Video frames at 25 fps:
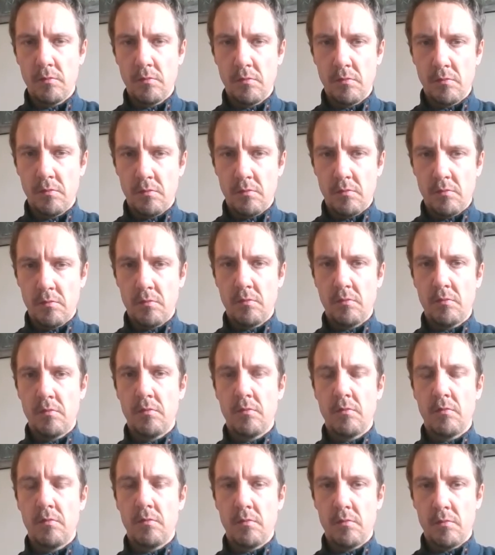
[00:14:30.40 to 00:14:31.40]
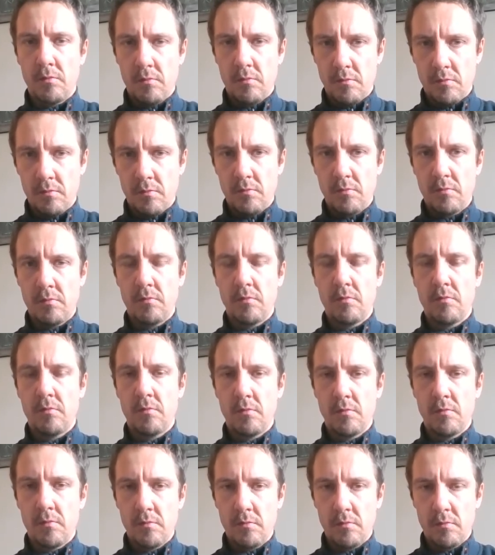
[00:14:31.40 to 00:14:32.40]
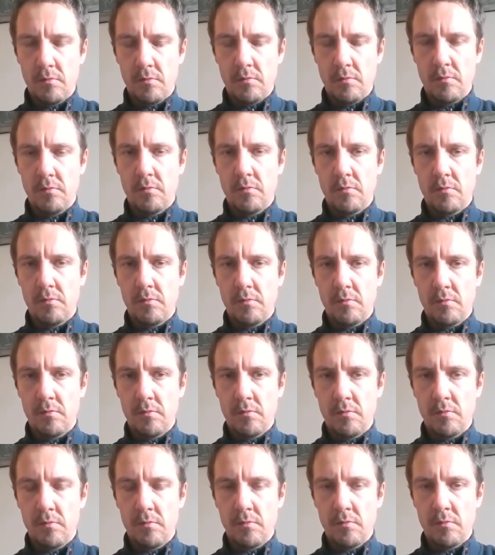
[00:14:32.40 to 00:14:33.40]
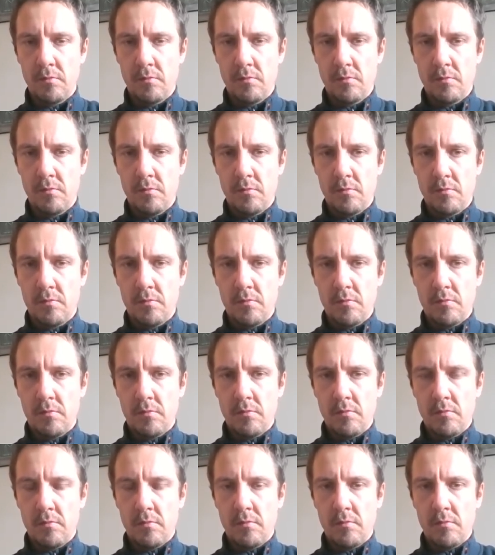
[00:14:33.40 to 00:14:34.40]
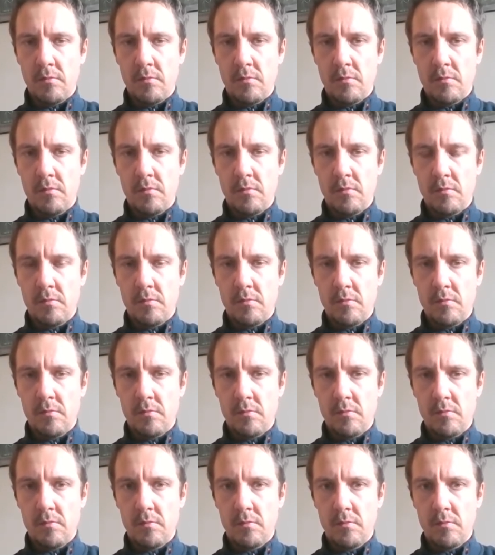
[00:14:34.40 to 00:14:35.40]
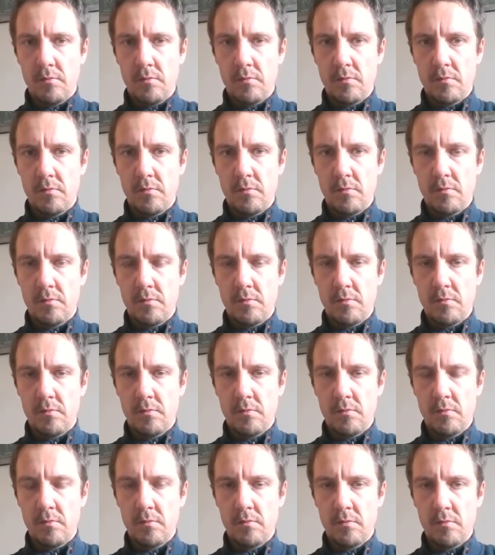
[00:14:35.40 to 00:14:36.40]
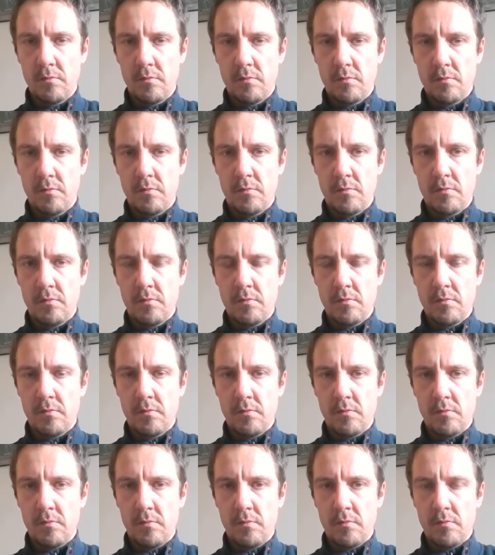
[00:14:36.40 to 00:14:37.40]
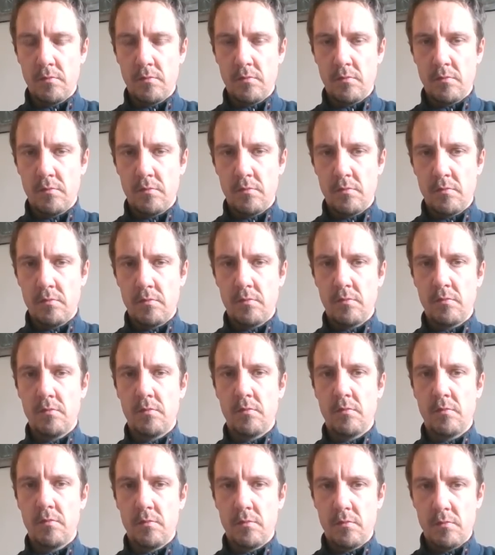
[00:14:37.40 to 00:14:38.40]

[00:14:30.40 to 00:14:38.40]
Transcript: (not speaking)